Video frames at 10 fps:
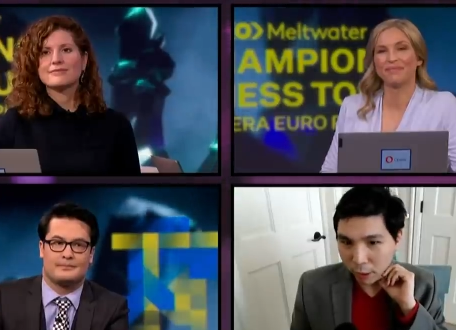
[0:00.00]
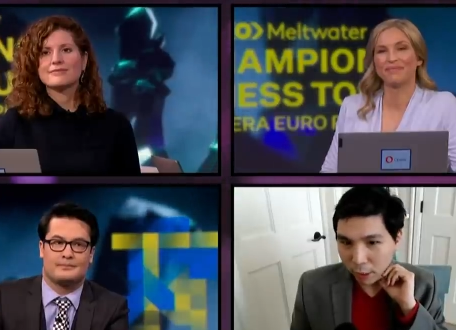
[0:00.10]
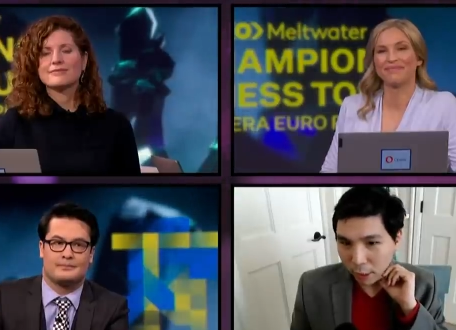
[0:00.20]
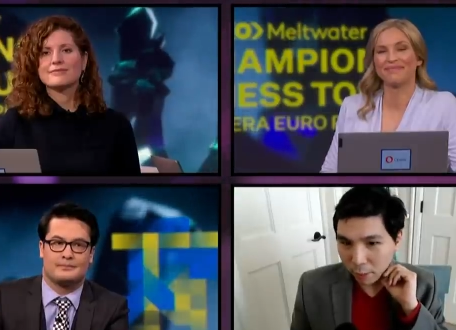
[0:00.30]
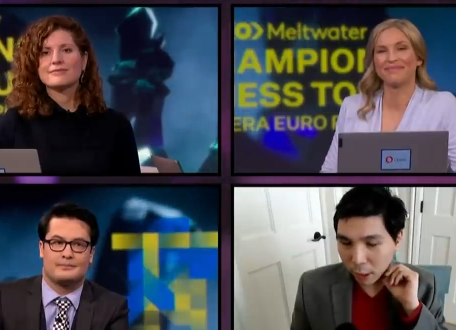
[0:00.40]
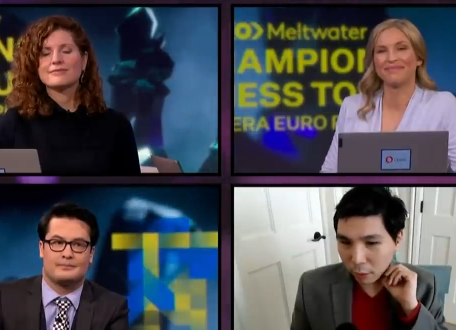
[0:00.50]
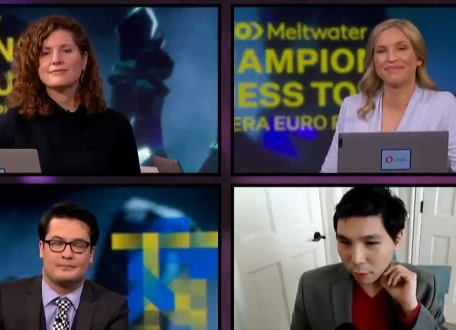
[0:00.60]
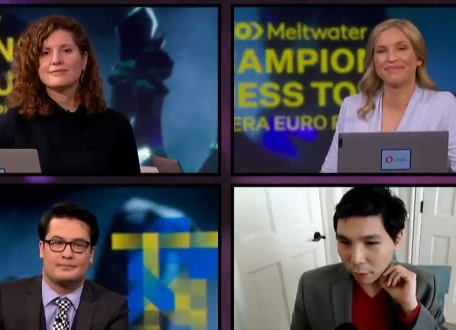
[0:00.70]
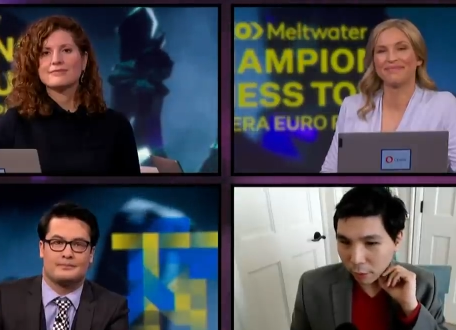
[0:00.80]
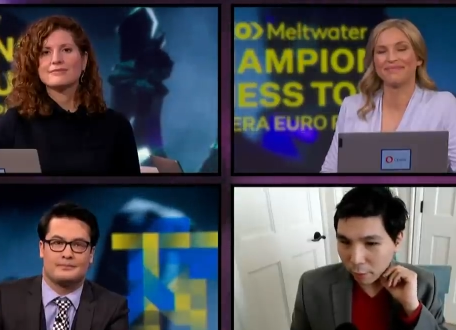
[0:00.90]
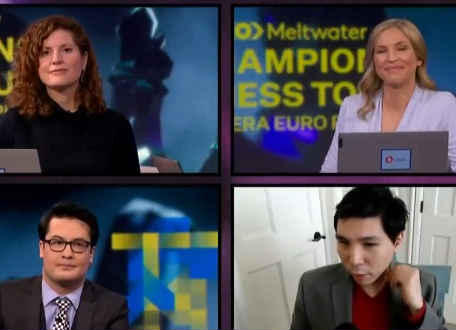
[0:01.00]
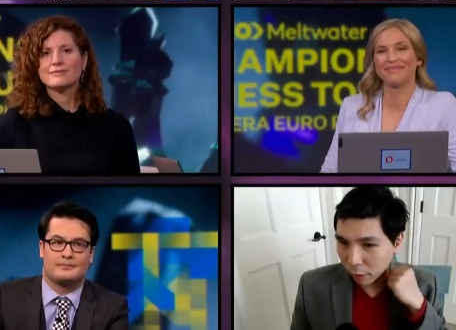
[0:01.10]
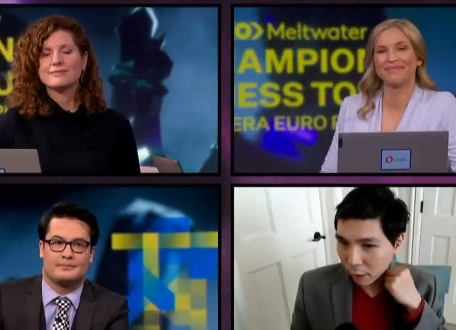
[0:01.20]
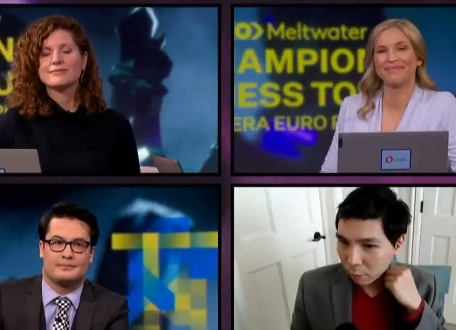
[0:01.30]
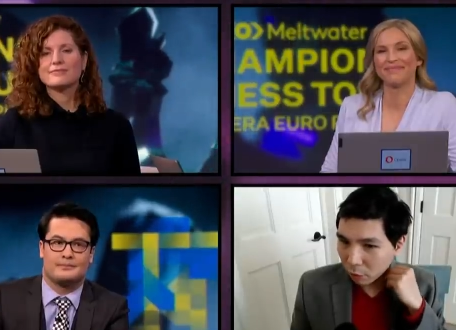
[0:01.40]
Speaker 1: I mean, it's good to have a
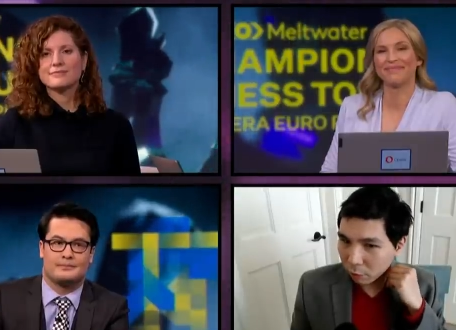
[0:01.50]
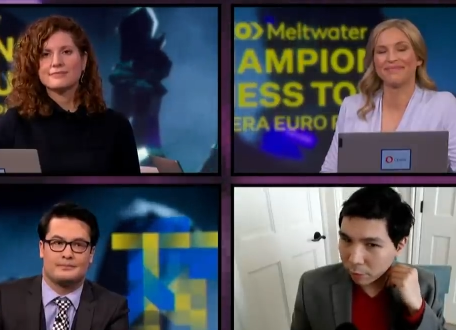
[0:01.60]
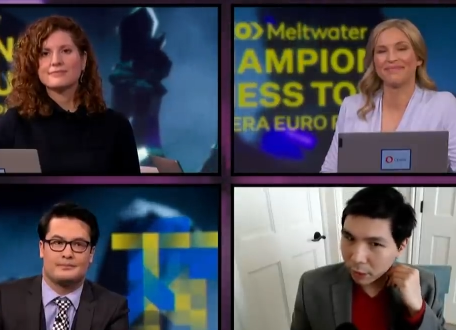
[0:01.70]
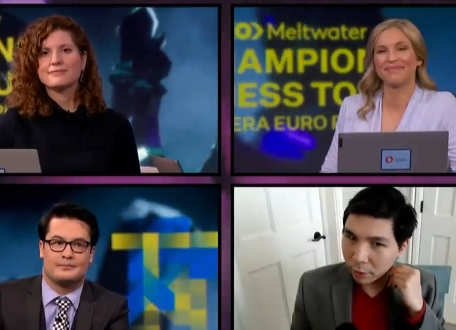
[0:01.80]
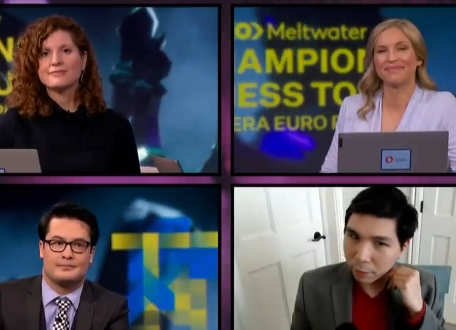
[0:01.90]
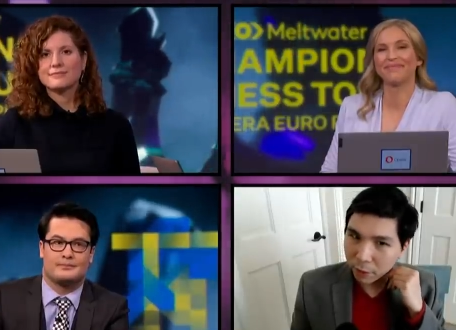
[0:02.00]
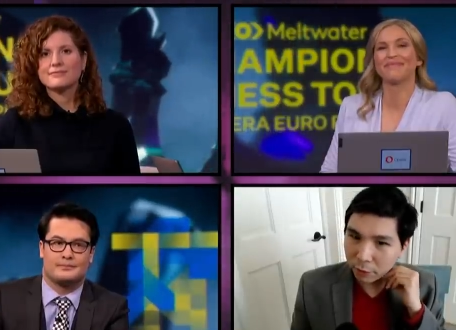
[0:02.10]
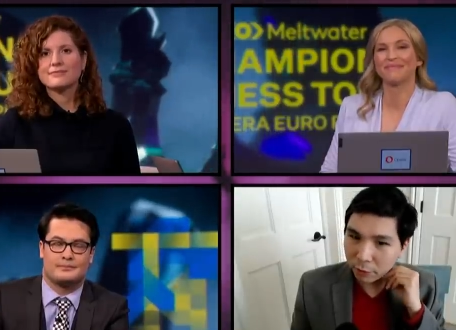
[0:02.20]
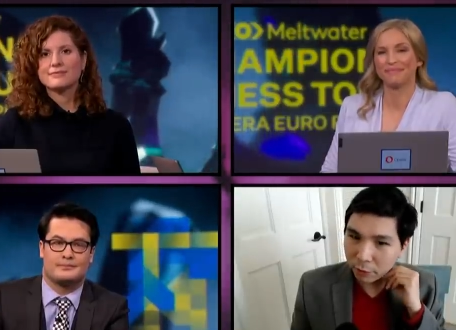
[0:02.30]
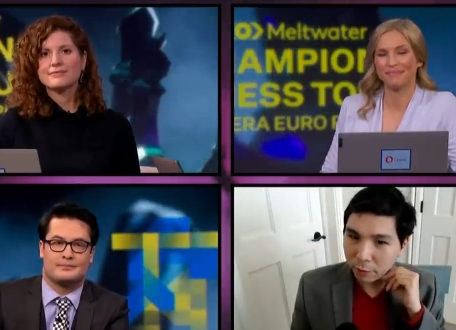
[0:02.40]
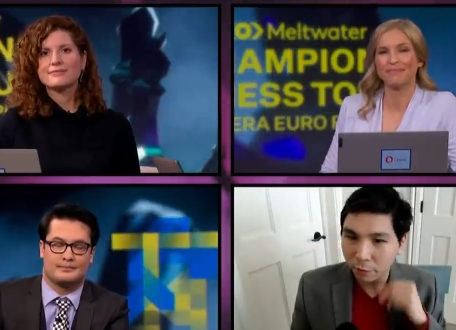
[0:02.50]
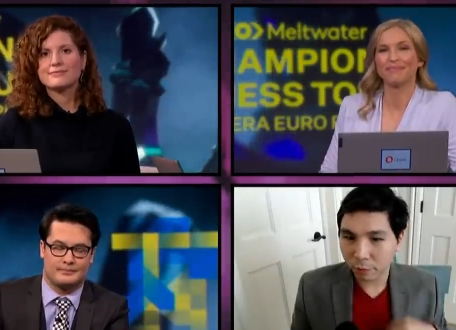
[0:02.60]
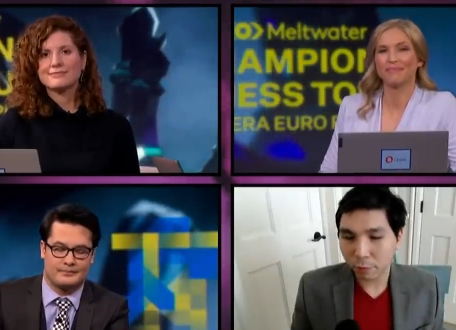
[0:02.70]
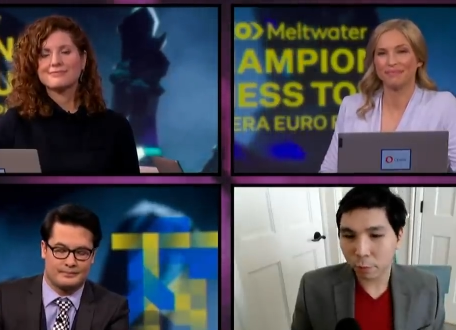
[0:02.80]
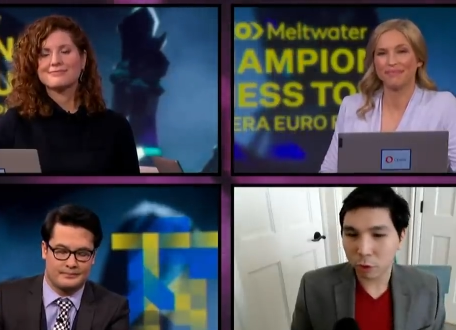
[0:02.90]
stable opening repertoire for, for
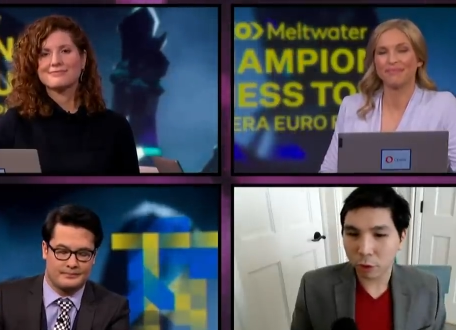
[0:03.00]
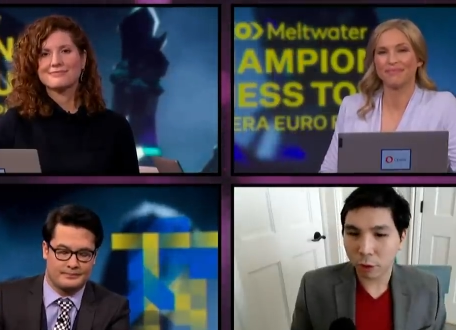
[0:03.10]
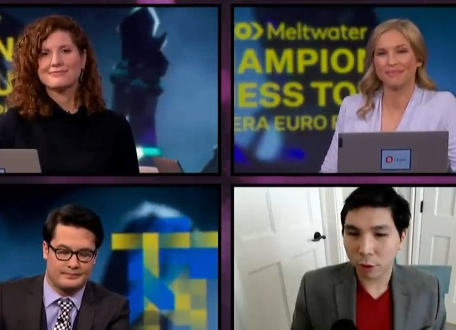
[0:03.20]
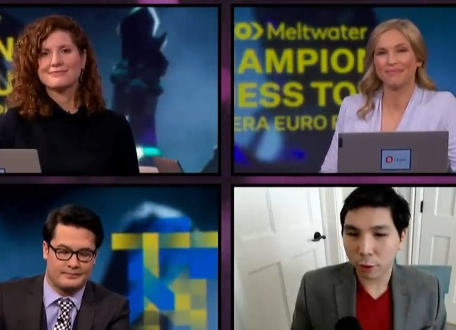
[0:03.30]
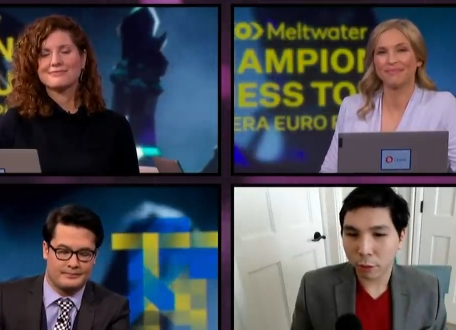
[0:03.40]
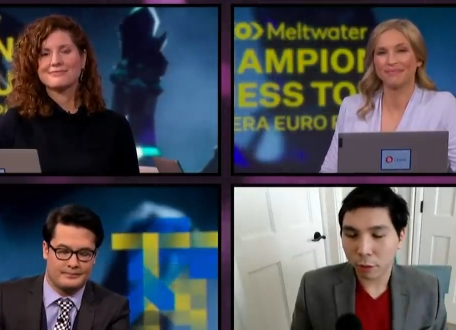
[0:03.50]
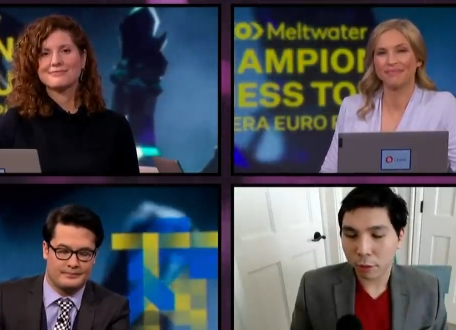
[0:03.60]
both colors,